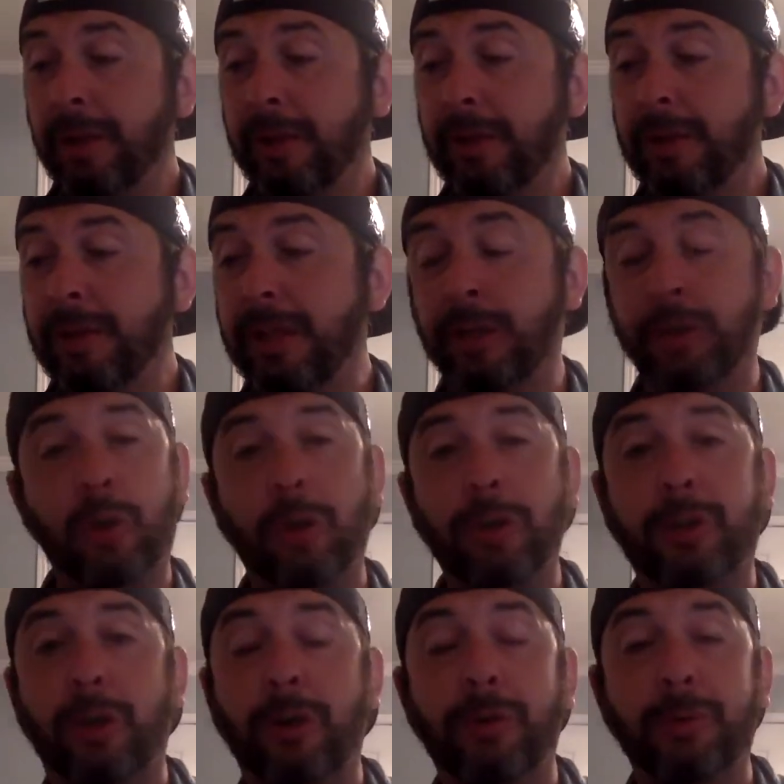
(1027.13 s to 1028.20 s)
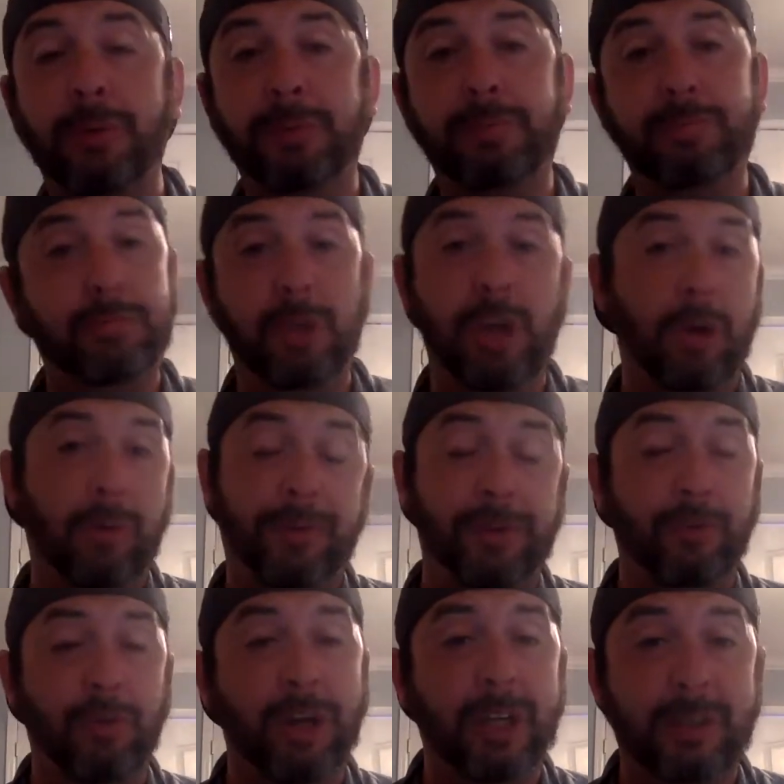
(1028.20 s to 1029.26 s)
There's also, if
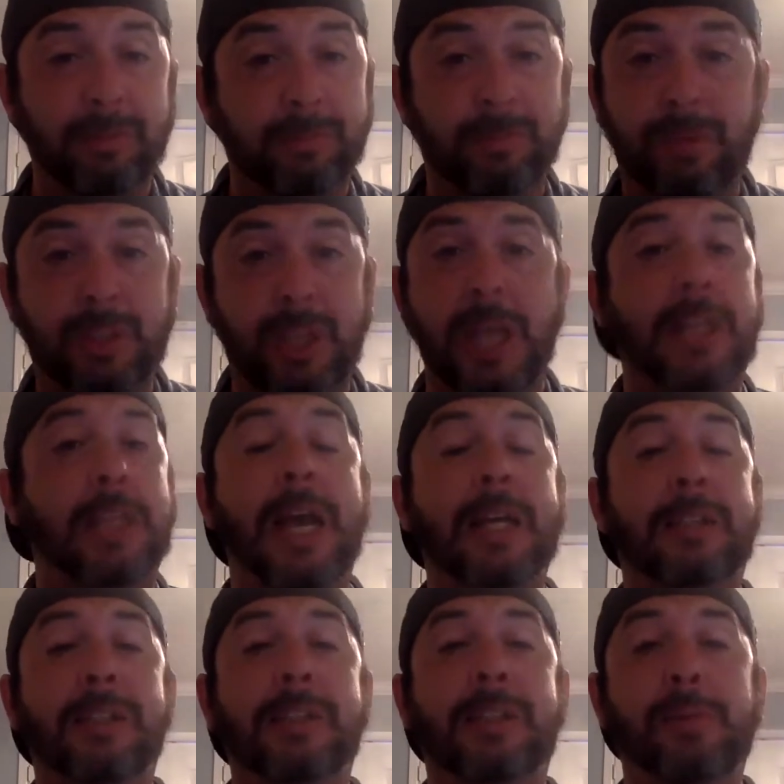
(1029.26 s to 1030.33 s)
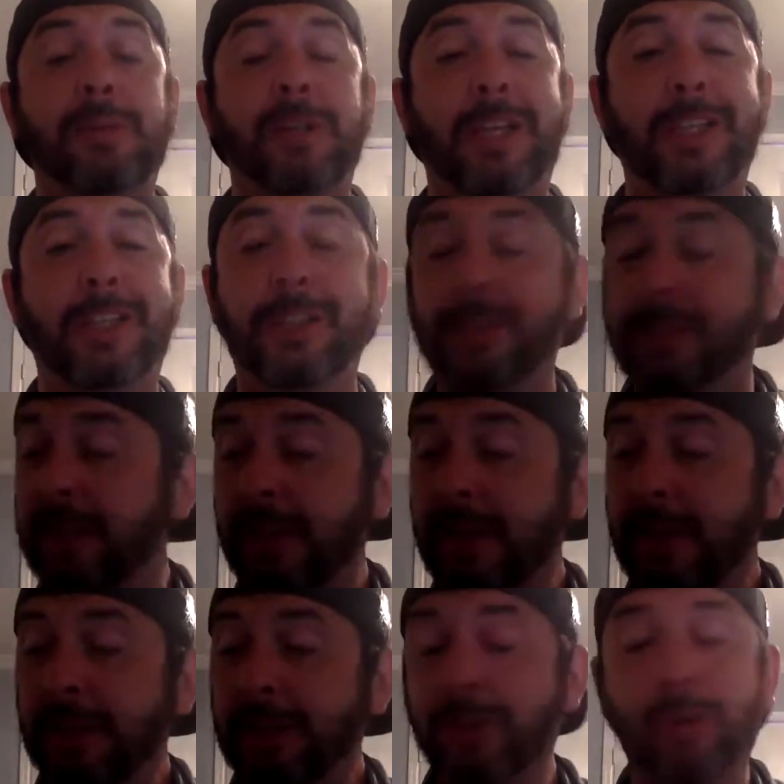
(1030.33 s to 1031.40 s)
you're running 10,000 simulations,
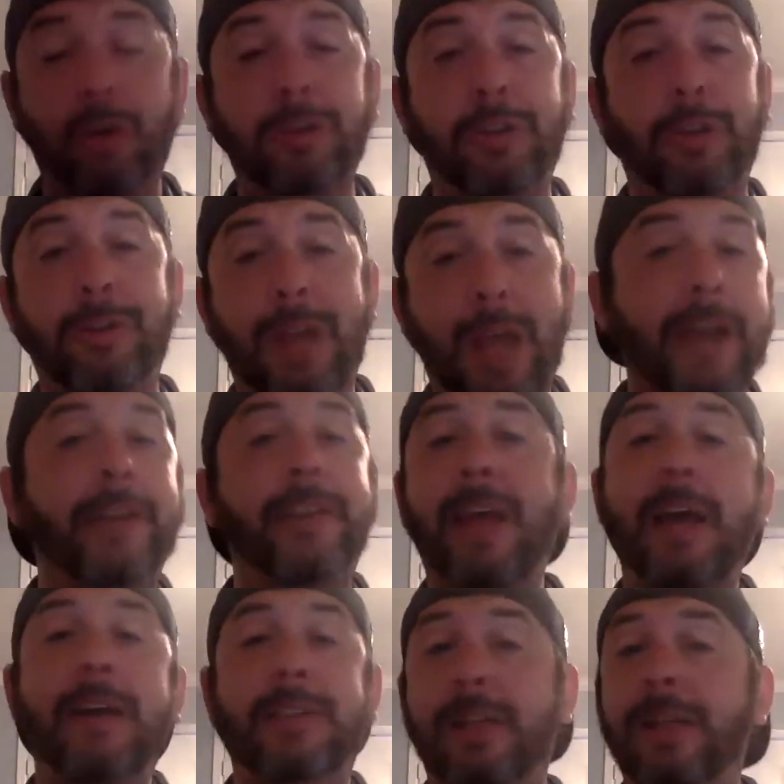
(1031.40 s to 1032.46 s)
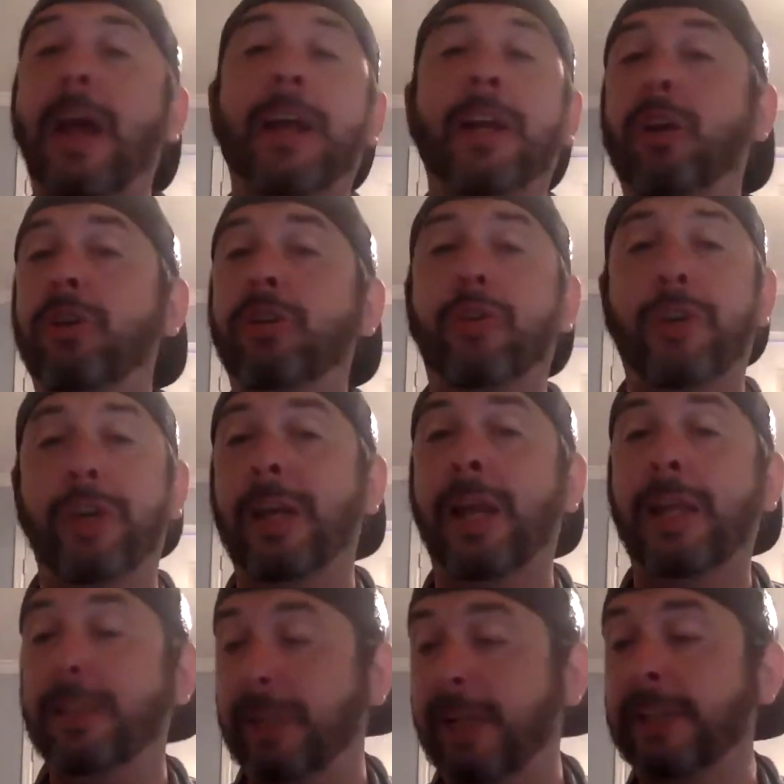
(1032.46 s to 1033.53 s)
there's also
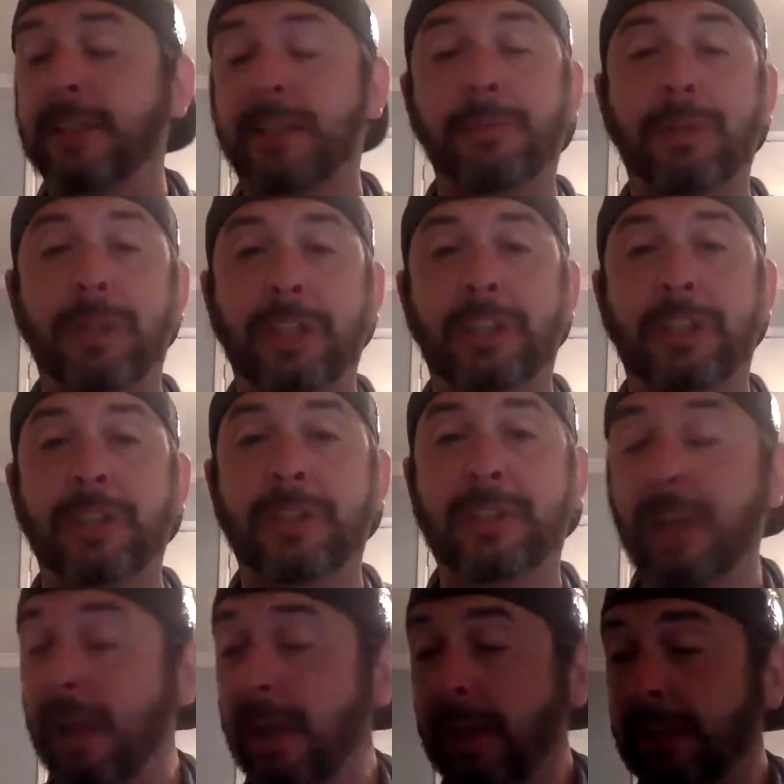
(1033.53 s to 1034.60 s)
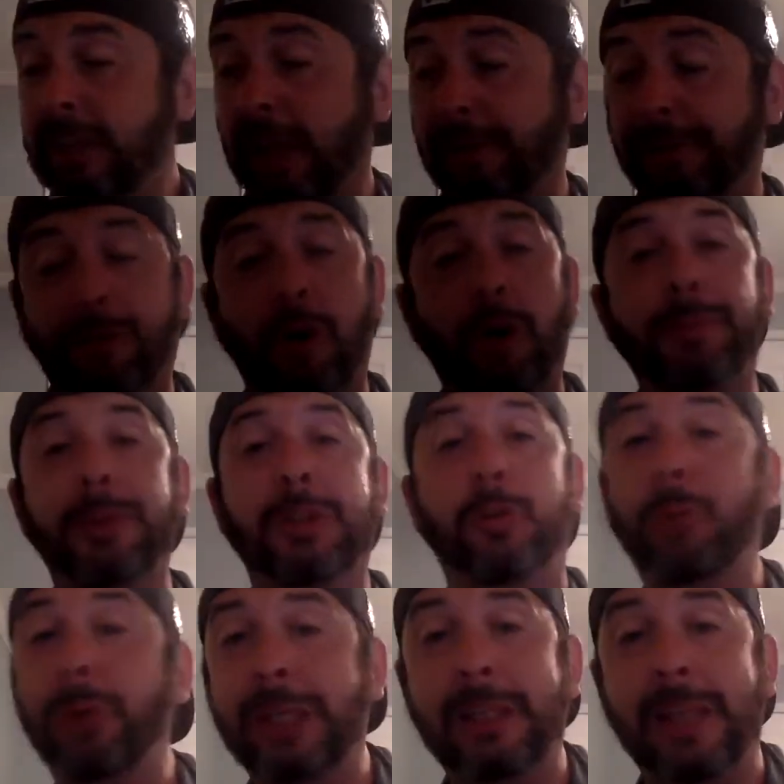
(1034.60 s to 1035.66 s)
9,998 simulations that fall
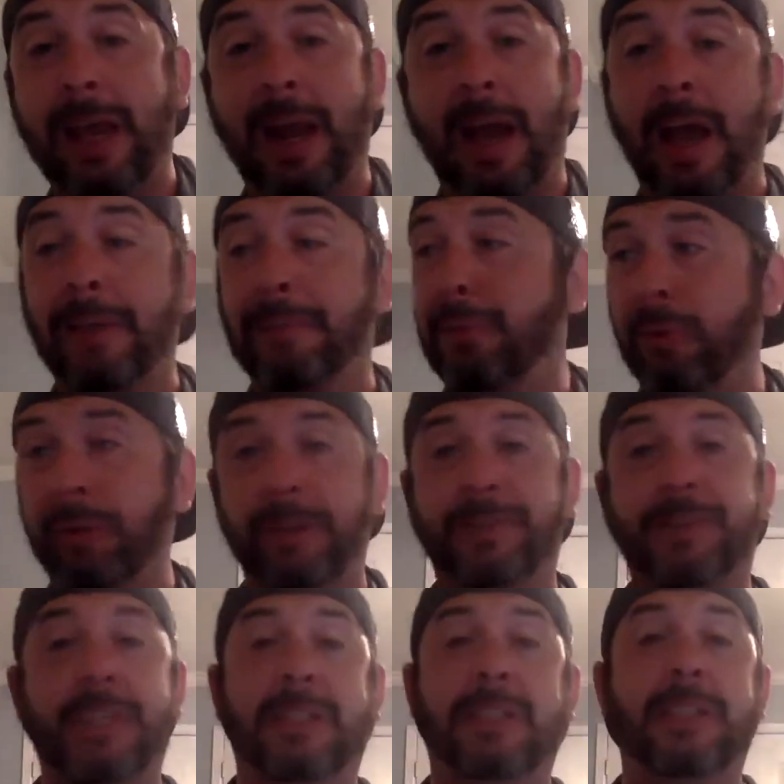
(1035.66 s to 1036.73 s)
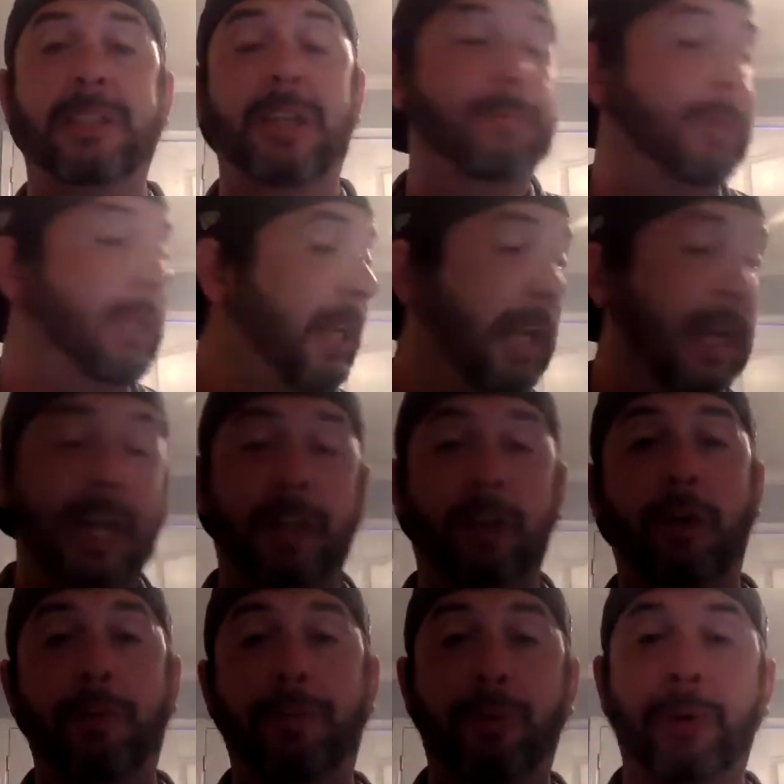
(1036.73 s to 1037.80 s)
between that high point of 60-something and that
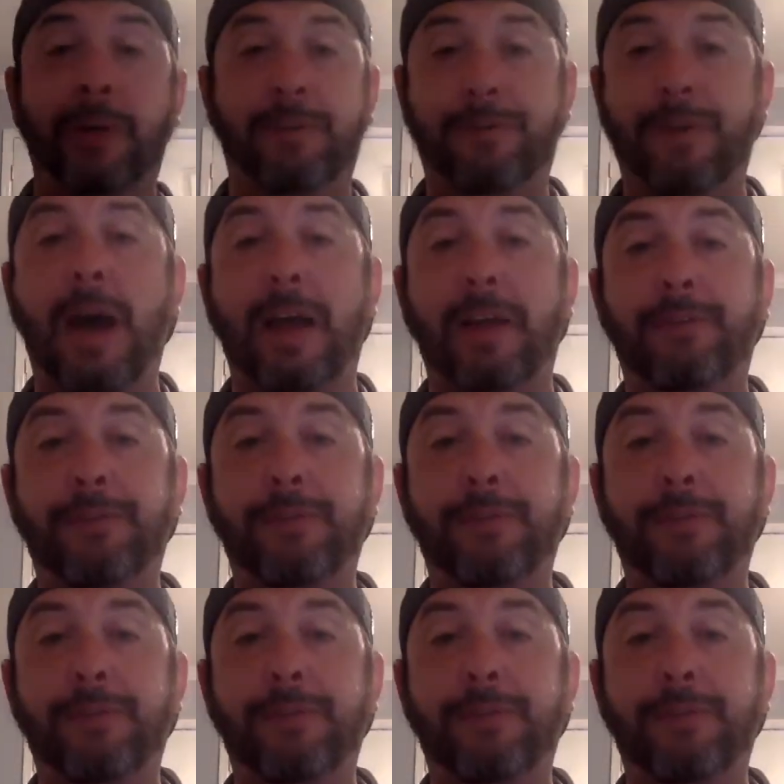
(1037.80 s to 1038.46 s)
low point of 5.